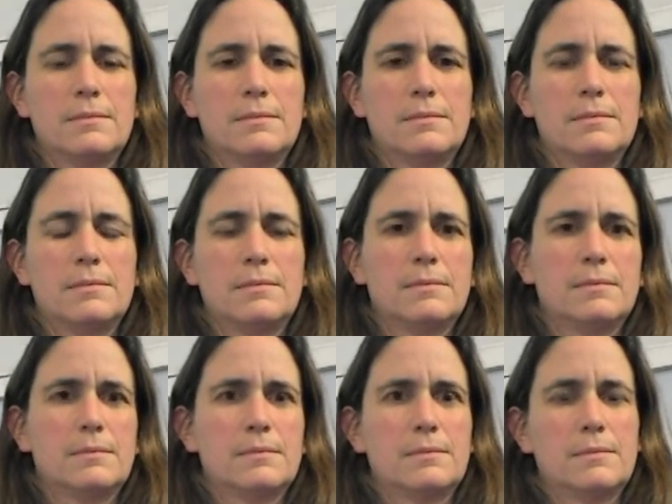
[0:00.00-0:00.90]

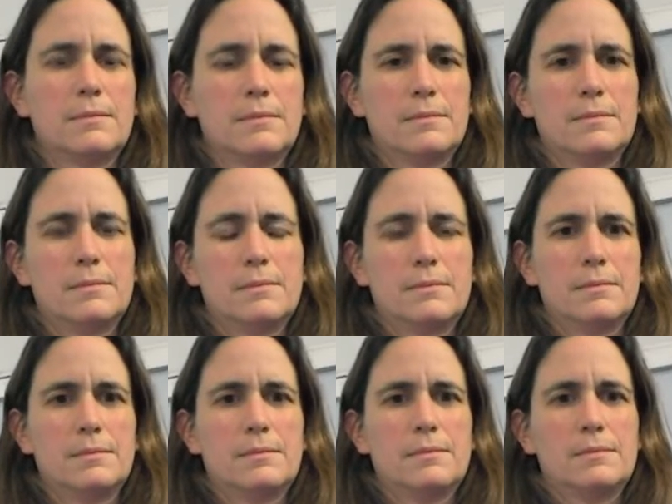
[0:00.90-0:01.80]

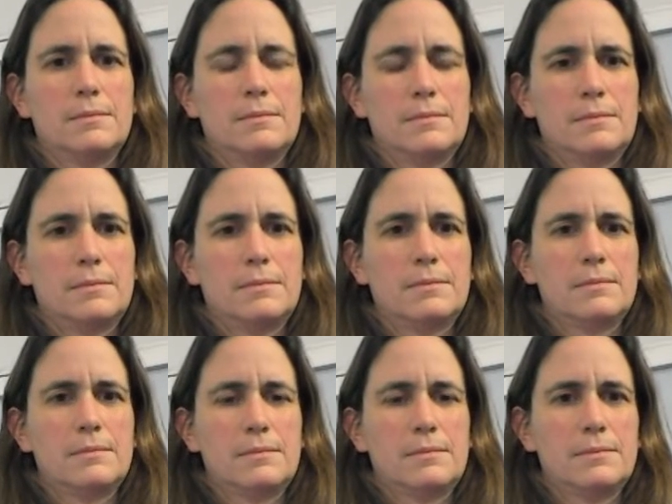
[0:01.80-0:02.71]

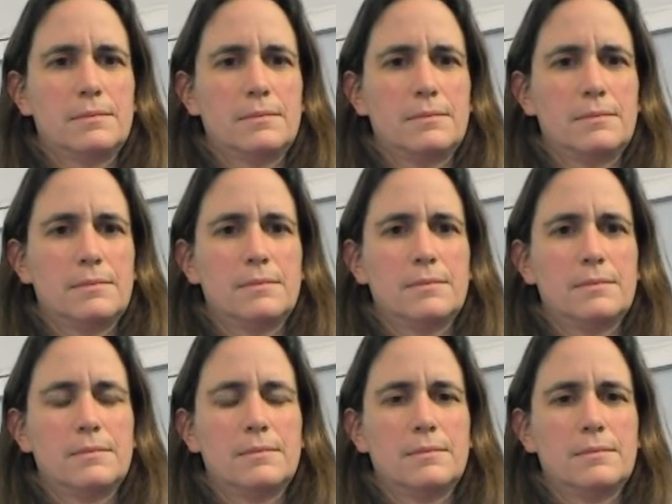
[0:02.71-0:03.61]

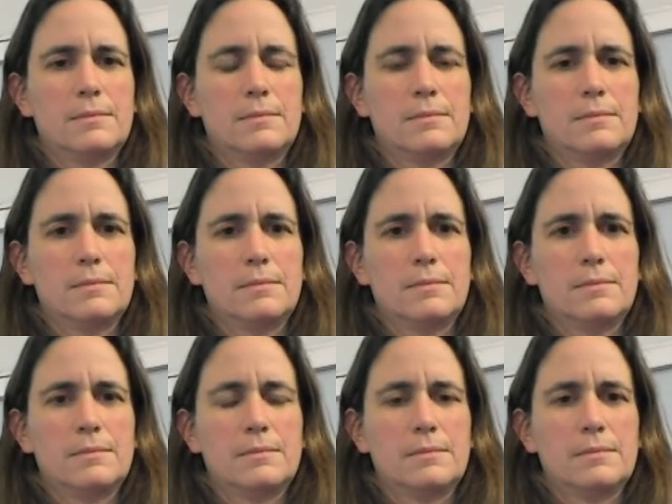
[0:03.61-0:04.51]

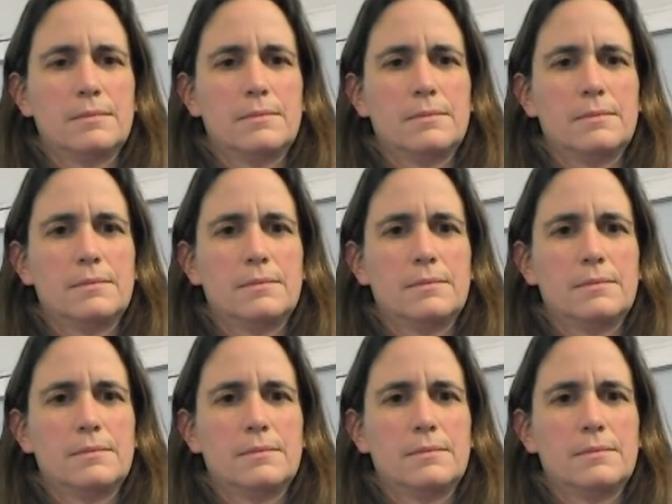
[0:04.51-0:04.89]
This person isn't speaking.